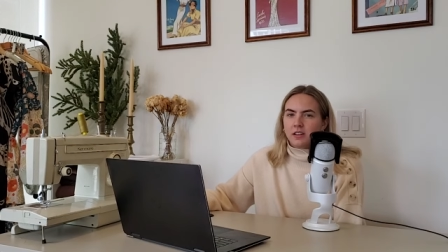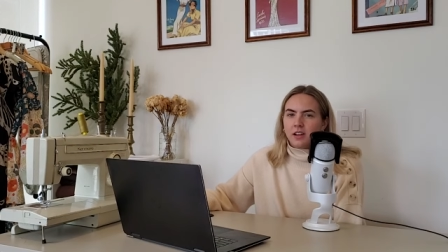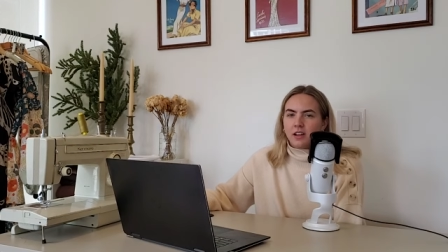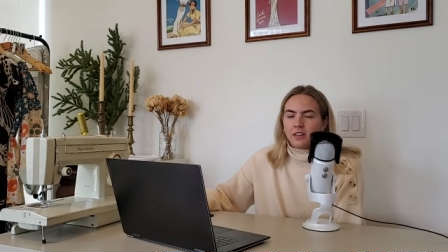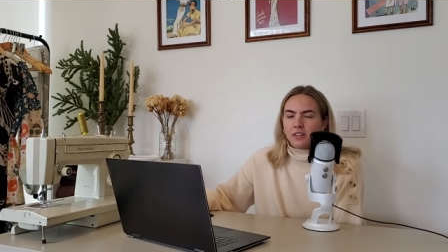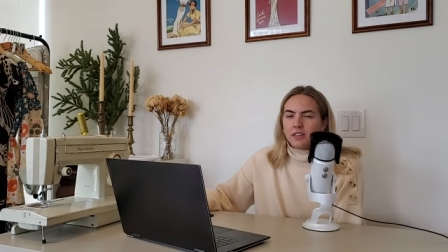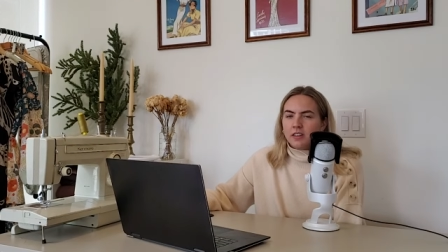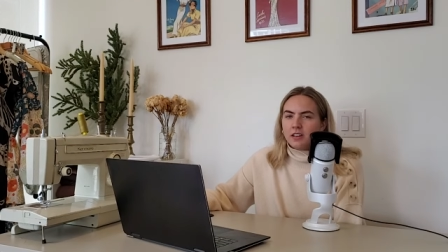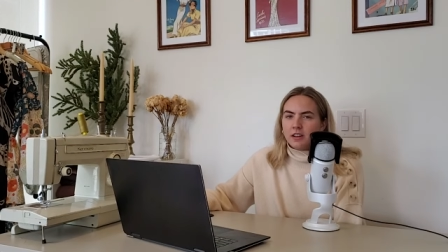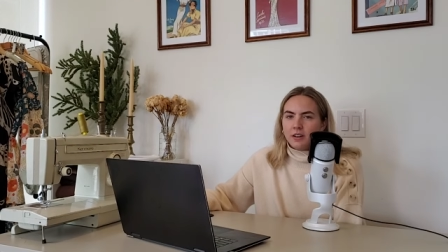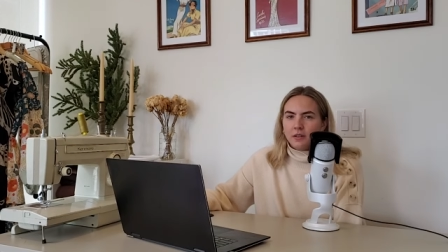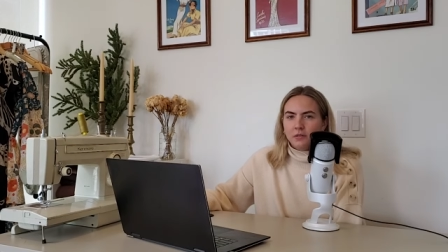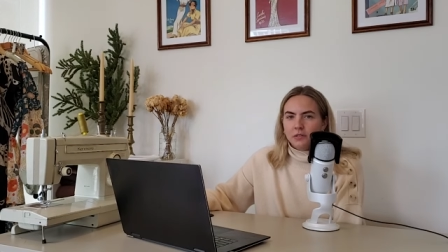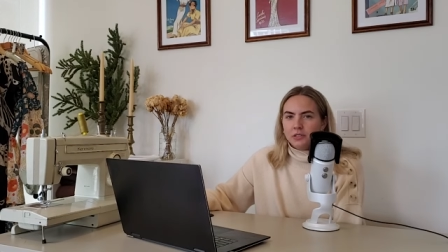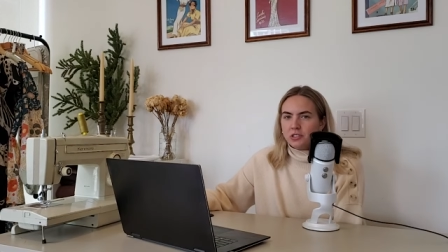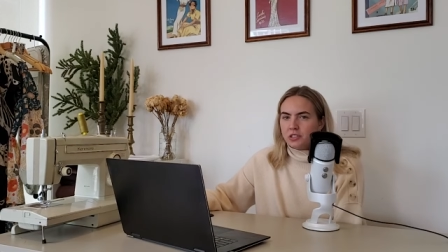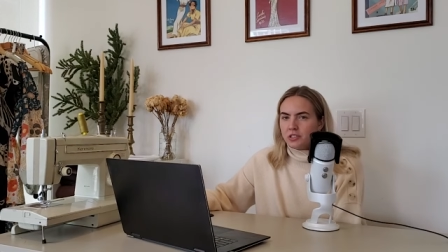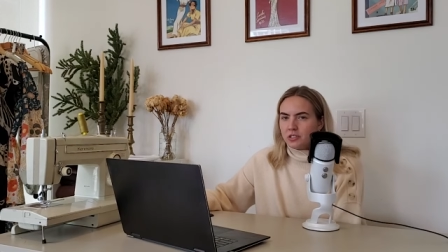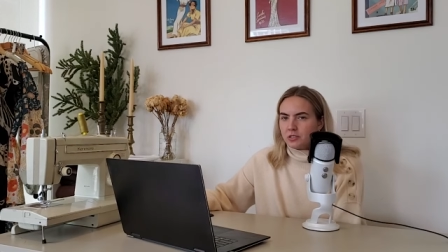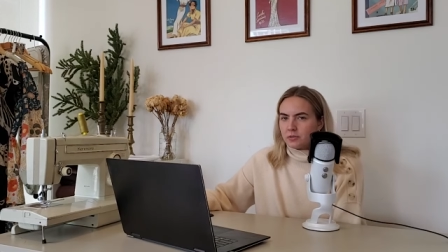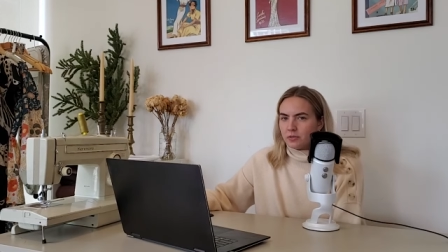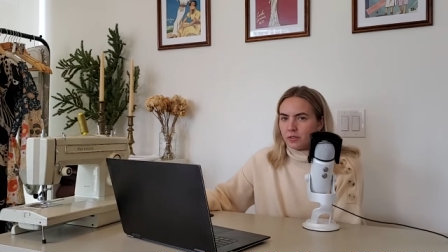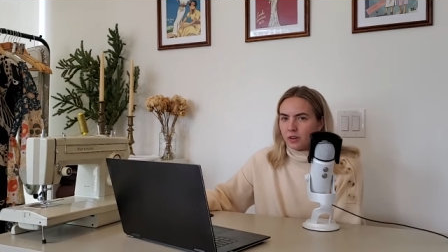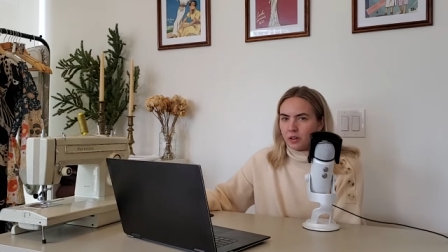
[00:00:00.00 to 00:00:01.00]
I think I was
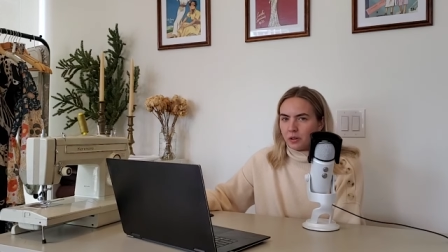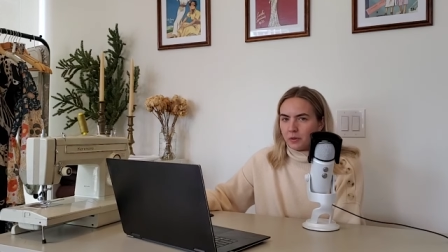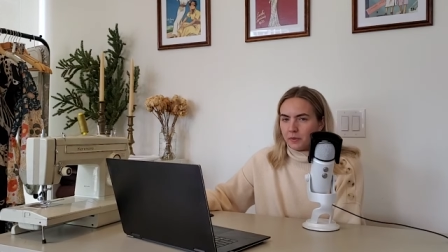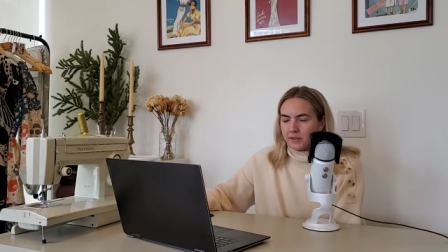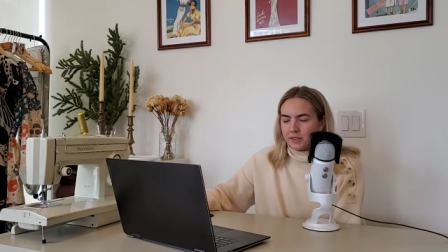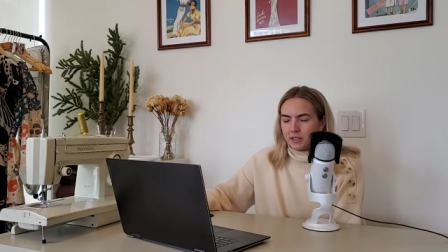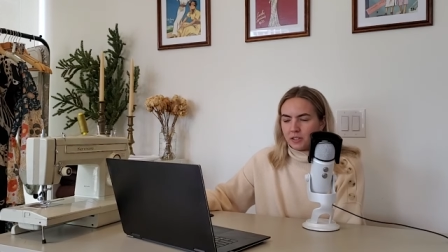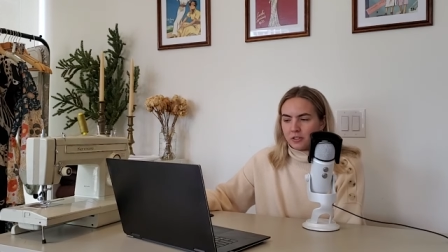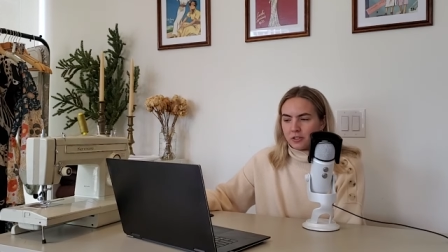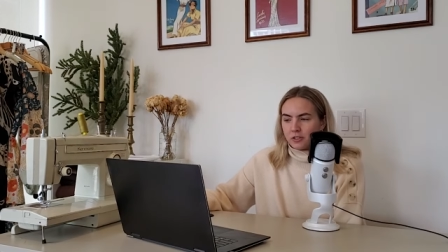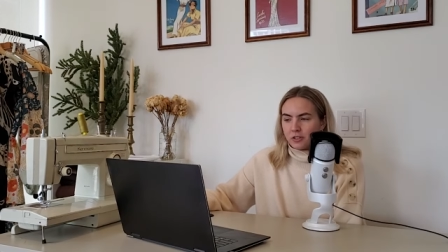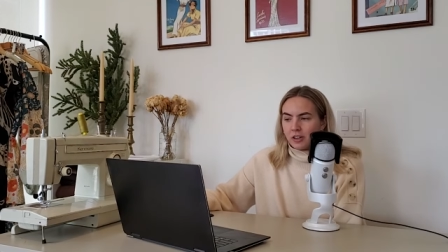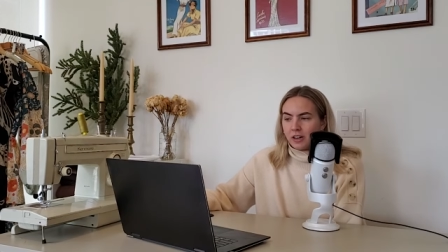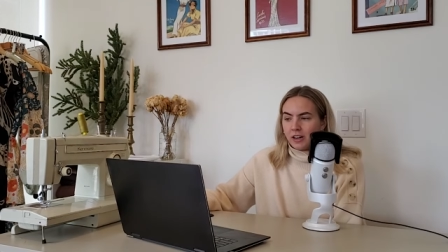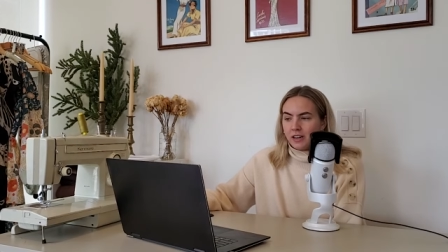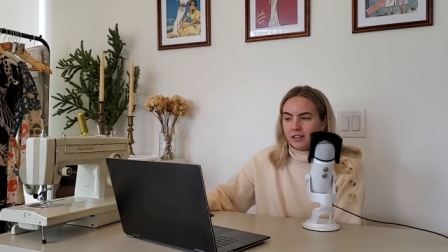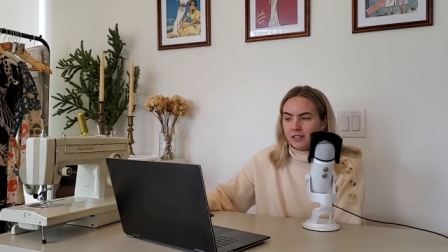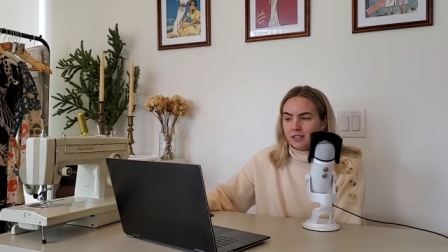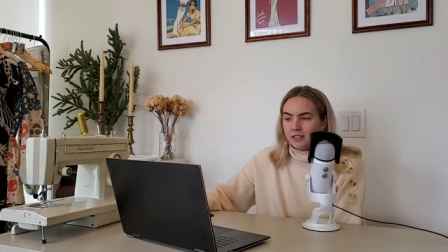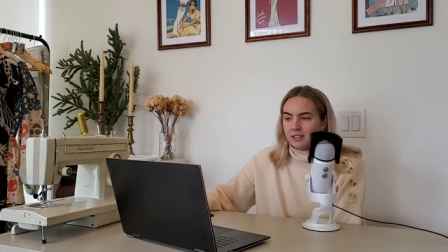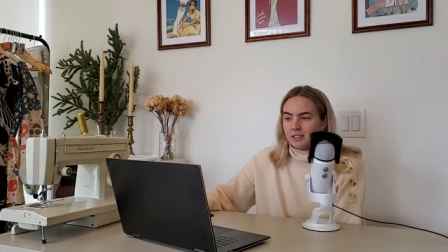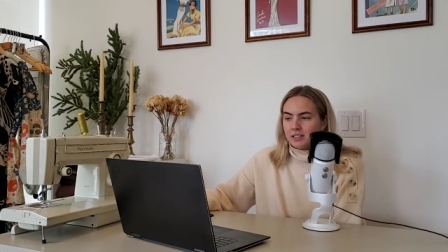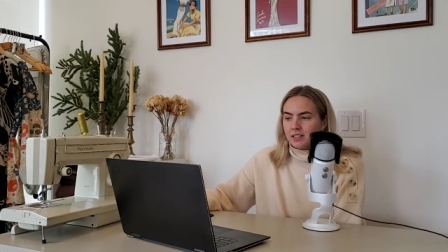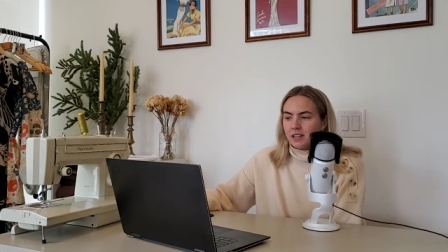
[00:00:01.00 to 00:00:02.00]
just following a
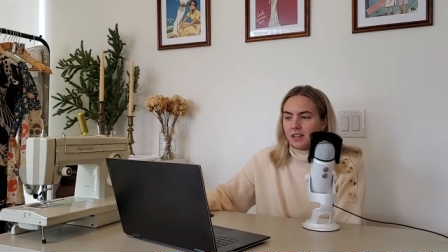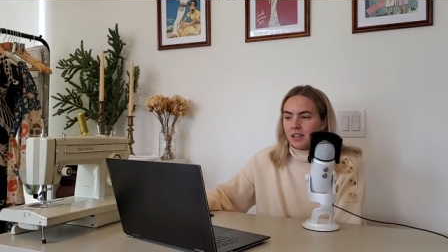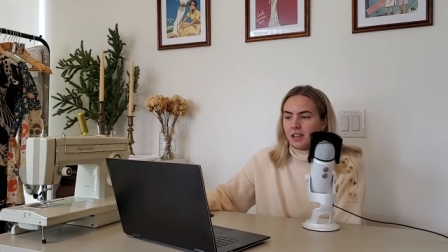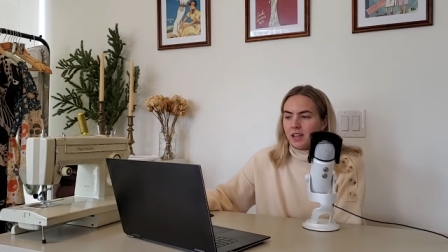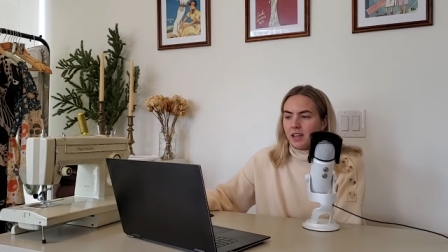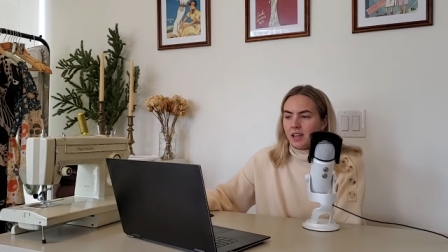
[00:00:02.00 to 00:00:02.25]
trend